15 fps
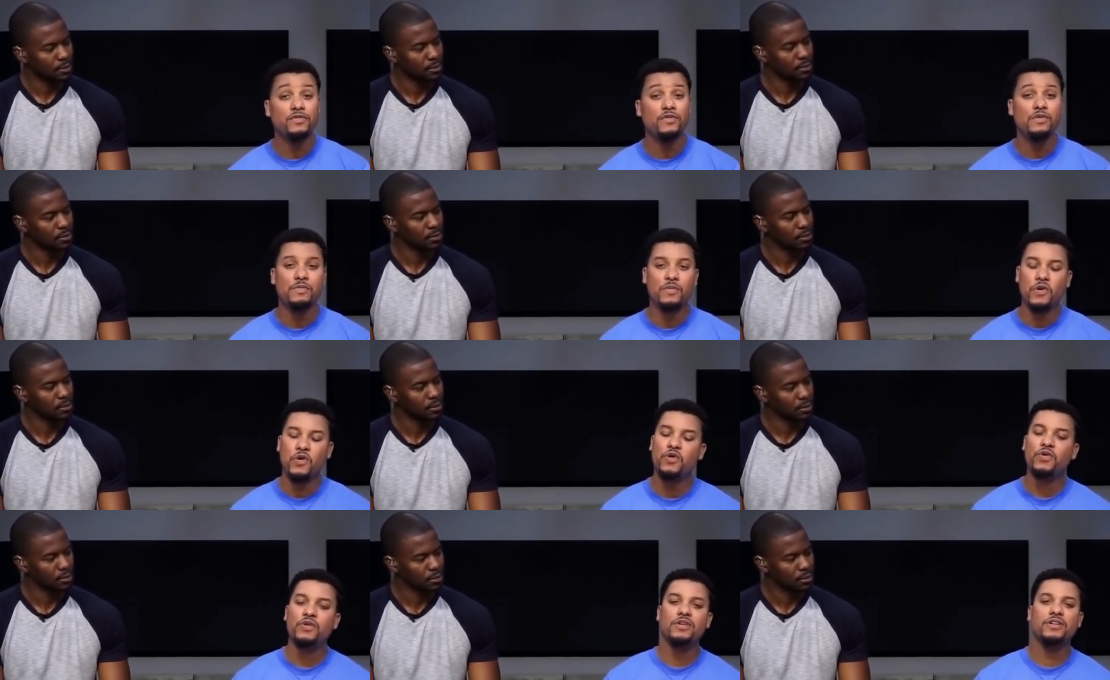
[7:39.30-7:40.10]
Speaker 1: form
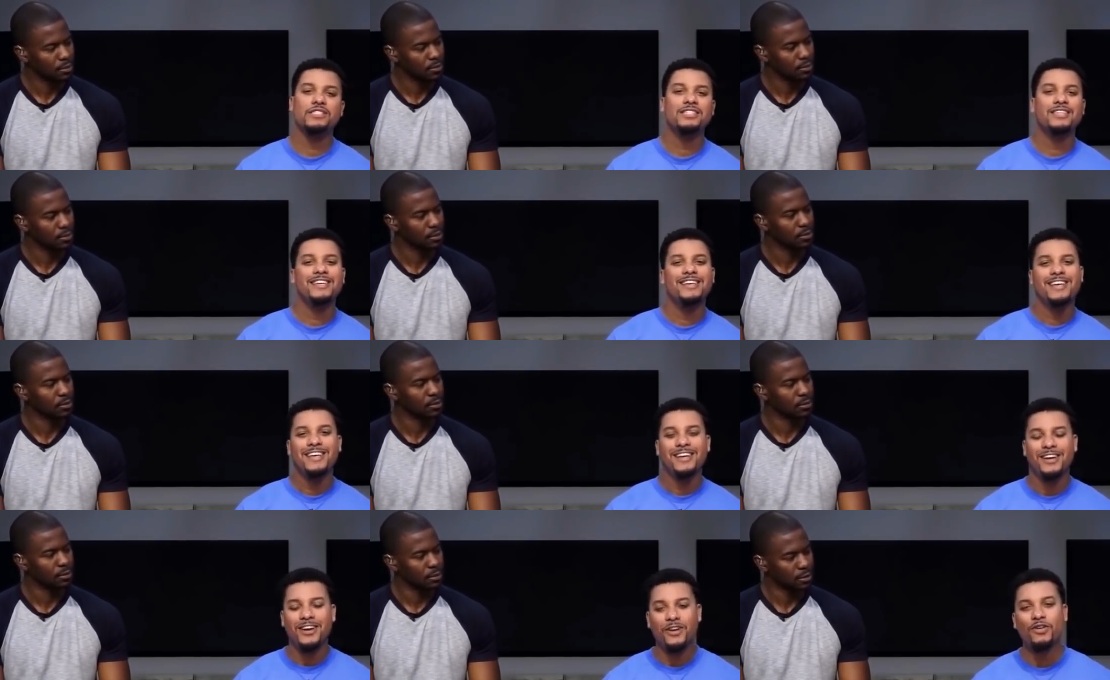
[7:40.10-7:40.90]
chords,
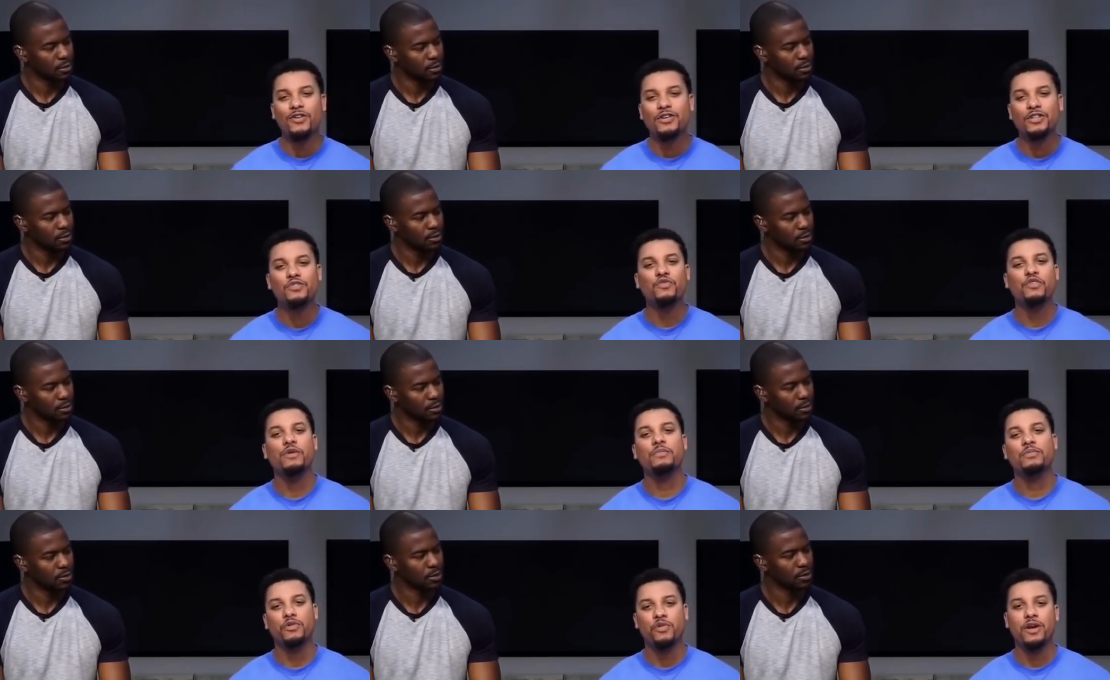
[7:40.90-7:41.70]
chords
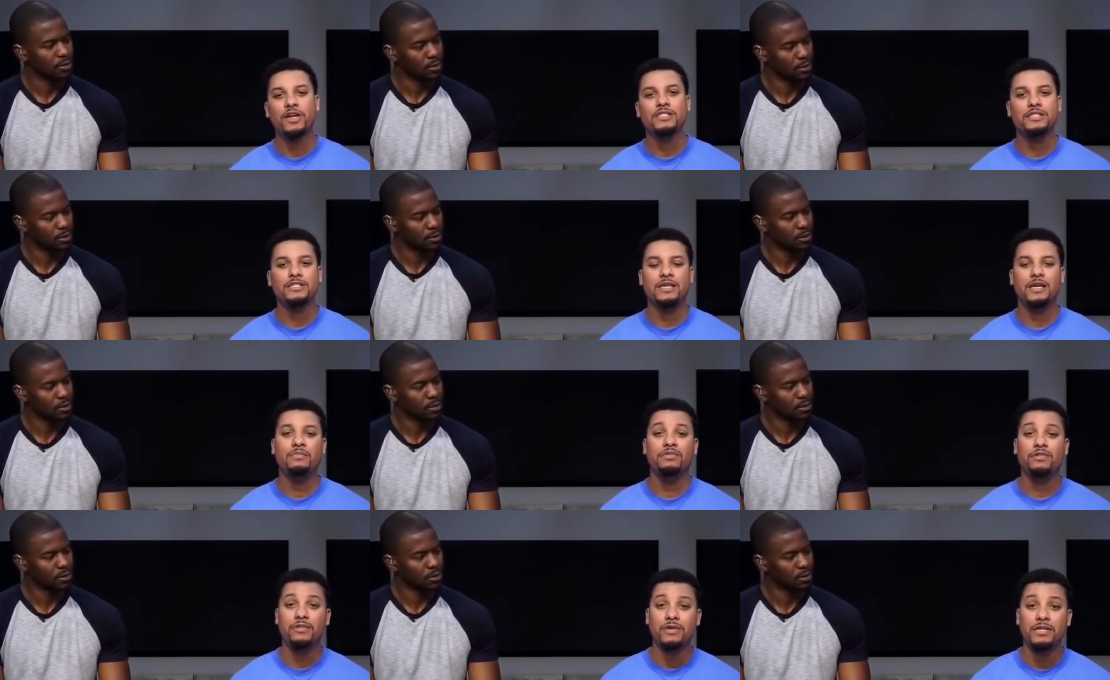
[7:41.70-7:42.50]
form progressions, and
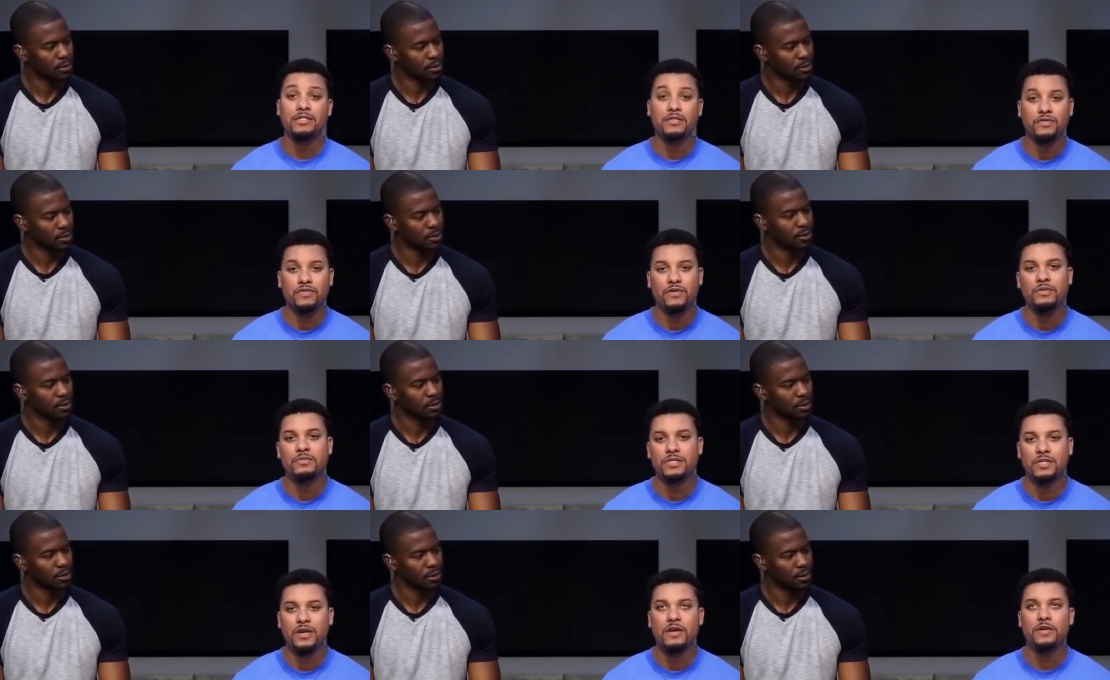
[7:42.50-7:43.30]
progressions form
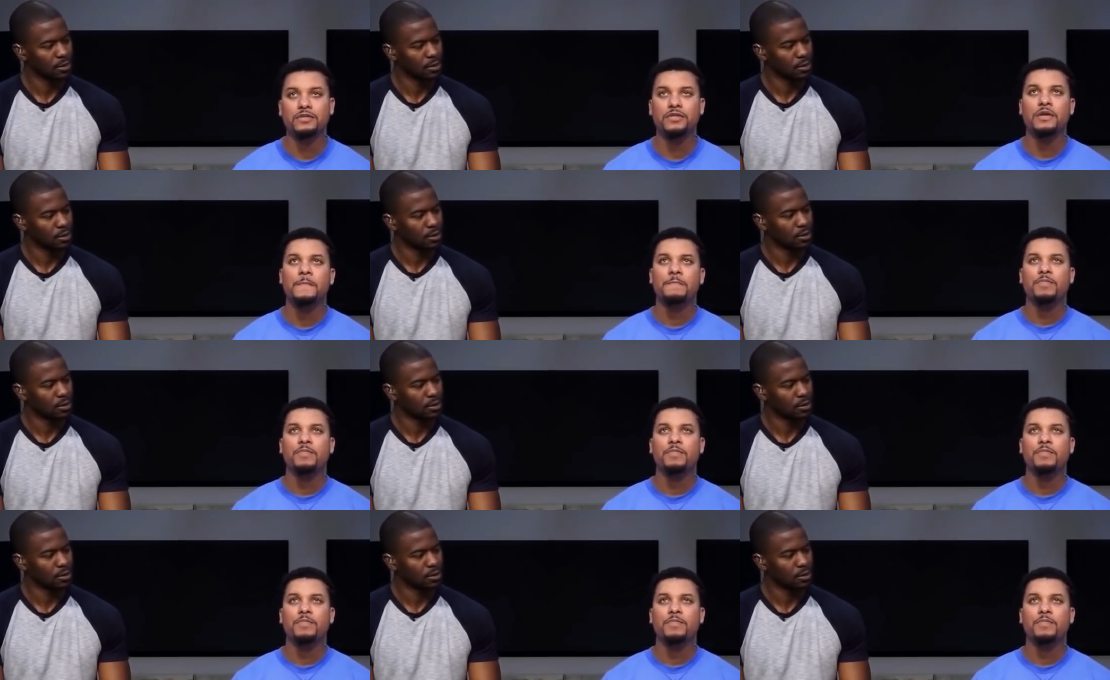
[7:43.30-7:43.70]
songs.